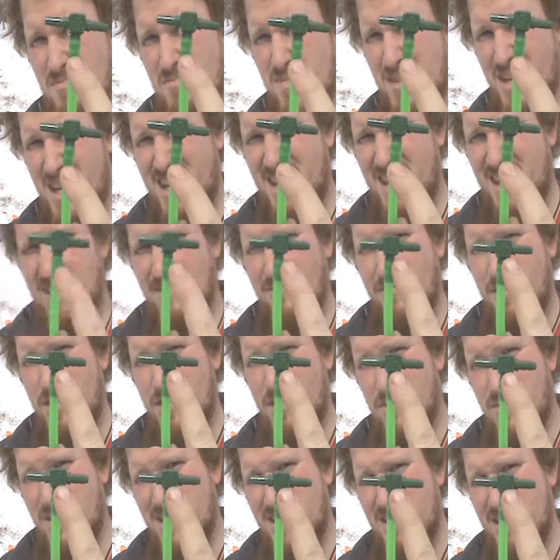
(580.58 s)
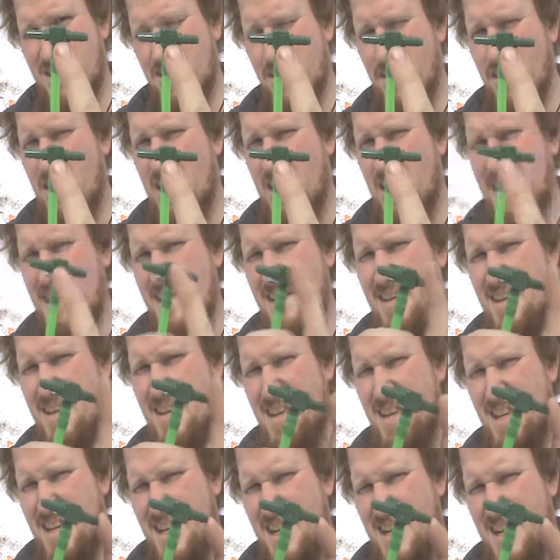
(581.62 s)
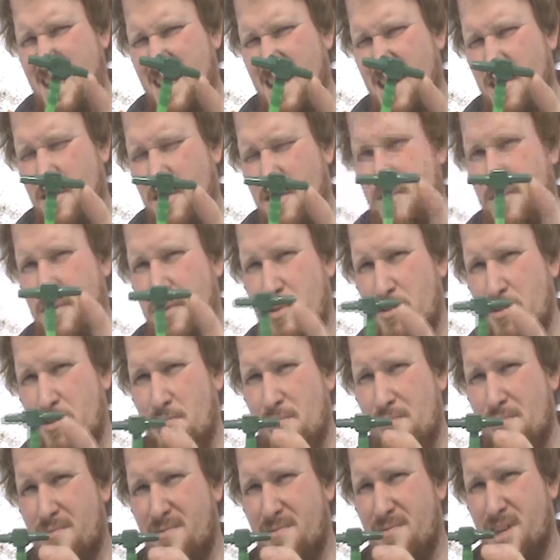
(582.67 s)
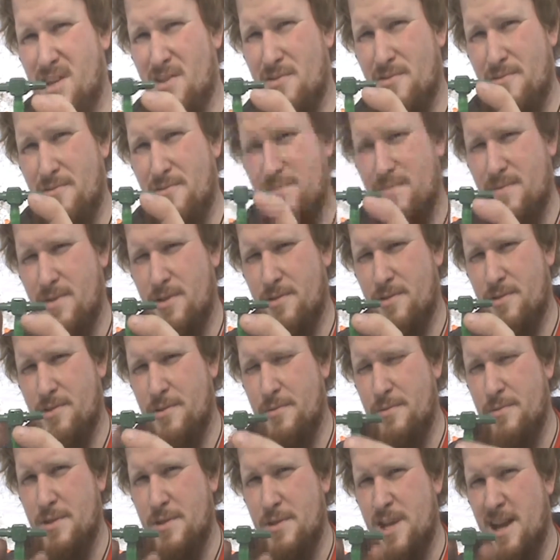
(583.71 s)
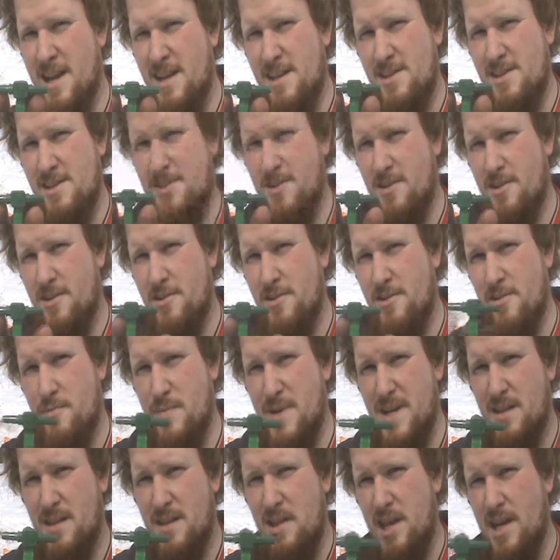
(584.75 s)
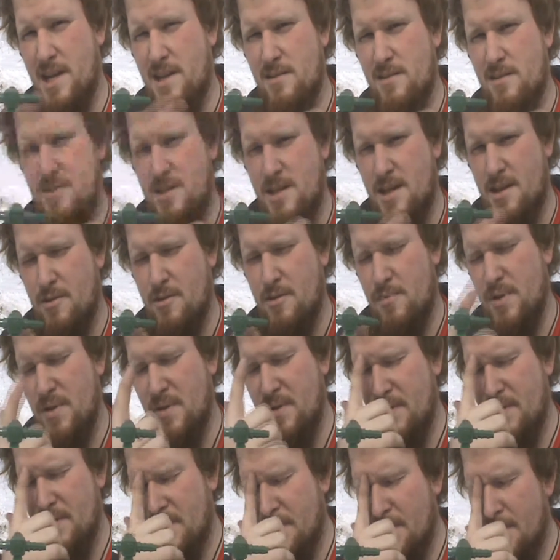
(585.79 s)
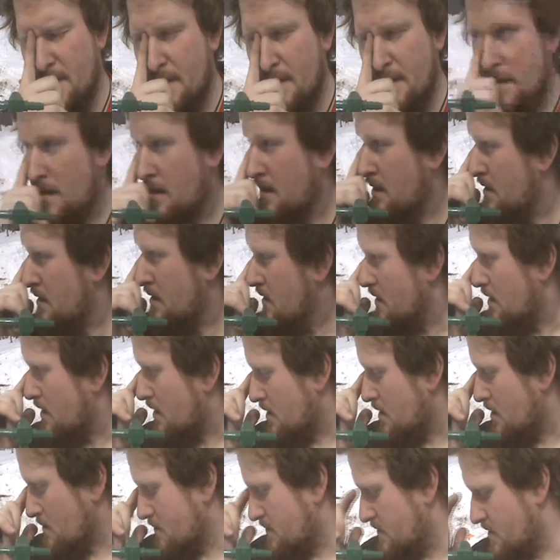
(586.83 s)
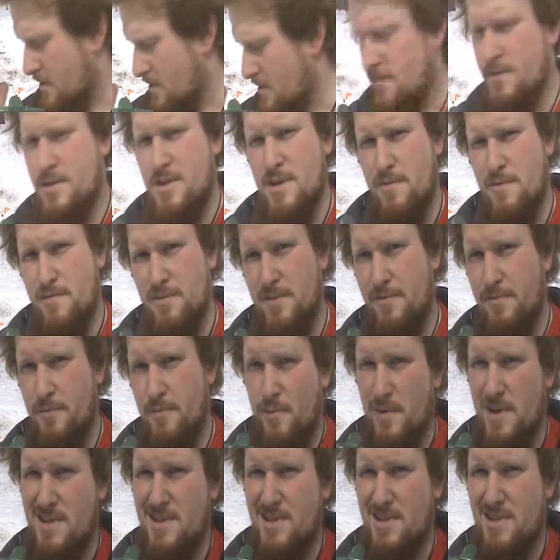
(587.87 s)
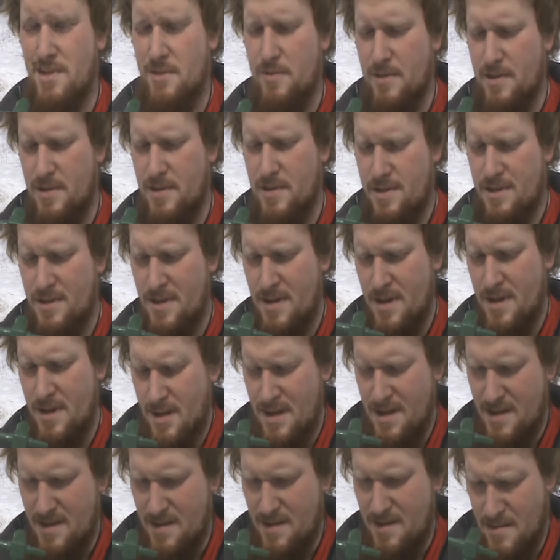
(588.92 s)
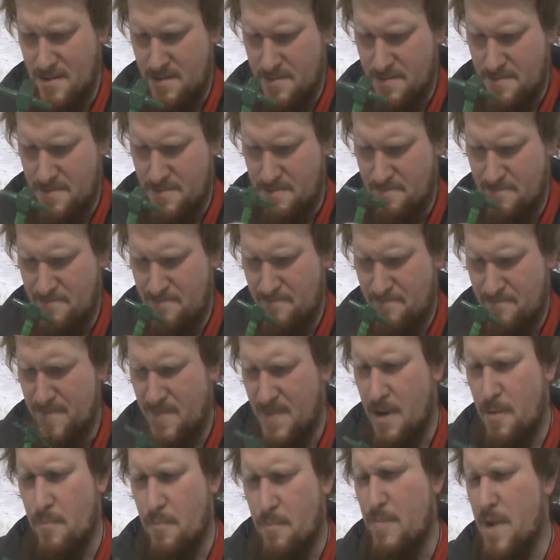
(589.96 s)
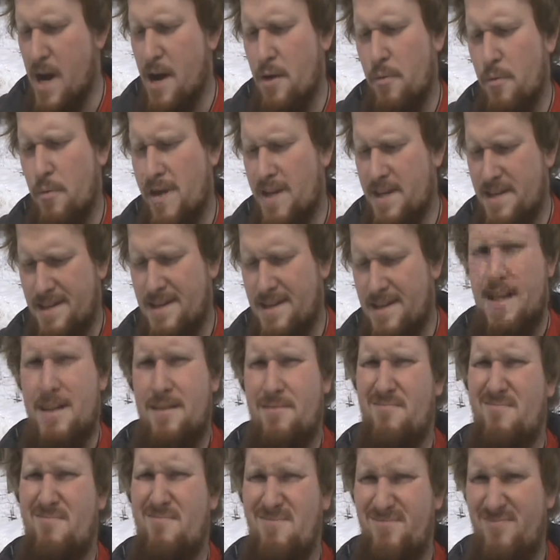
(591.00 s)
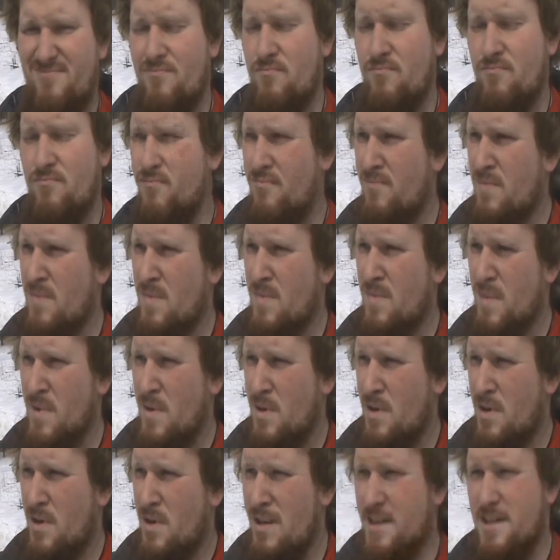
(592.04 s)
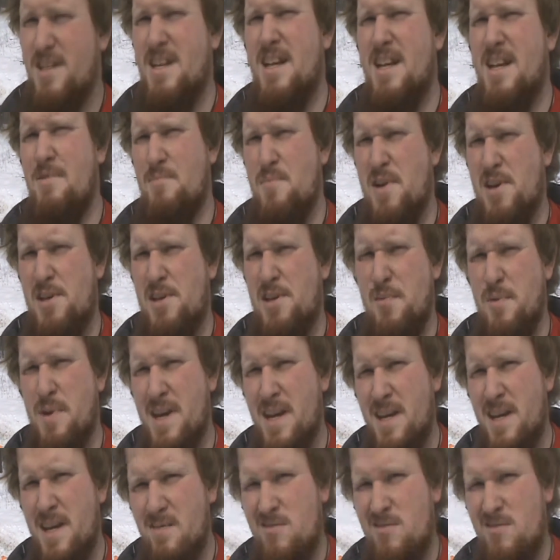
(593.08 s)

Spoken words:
end that would go into the line, and then your two sides are your main line setup. There are several different ways to do this. My way is not the best way.